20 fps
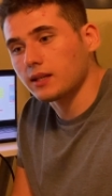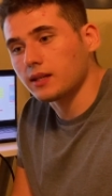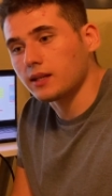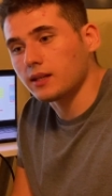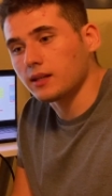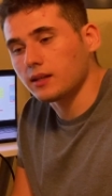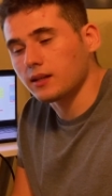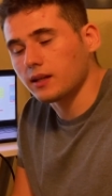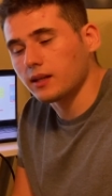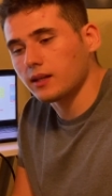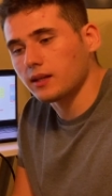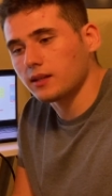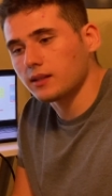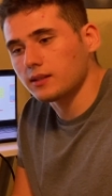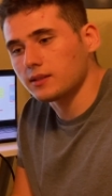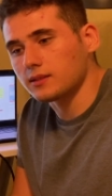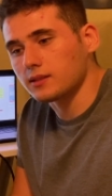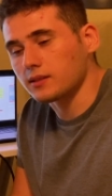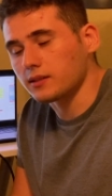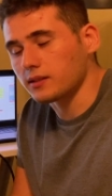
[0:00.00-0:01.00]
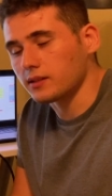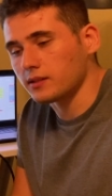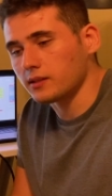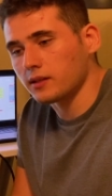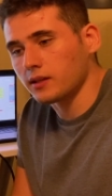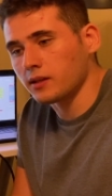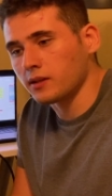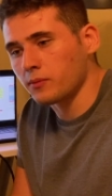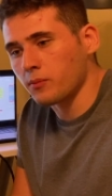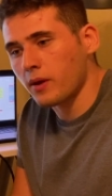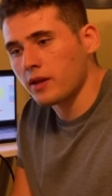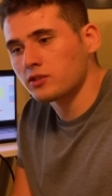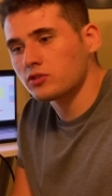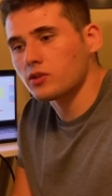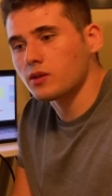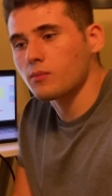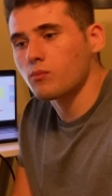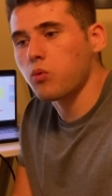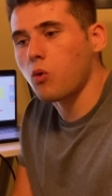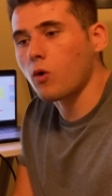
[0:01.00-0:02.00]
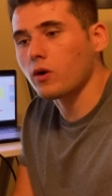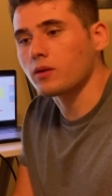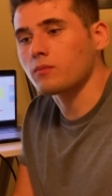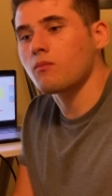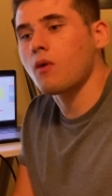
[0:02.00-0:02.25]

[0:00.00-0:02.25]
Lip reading: an immensely important